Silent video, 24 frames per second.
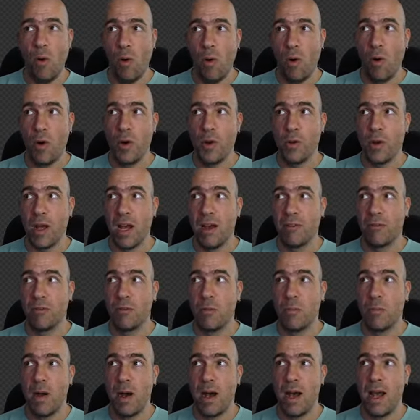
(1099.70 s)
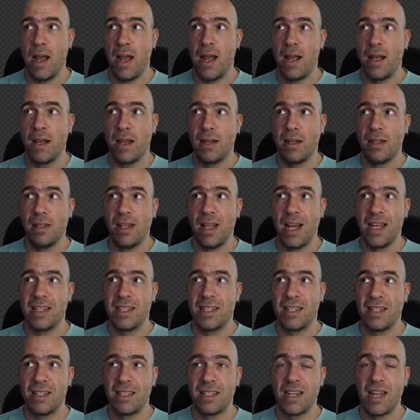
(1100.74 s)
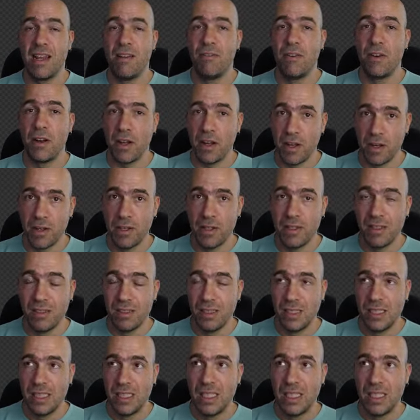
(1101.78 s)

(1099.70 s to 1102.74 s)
or you have to buy license every year.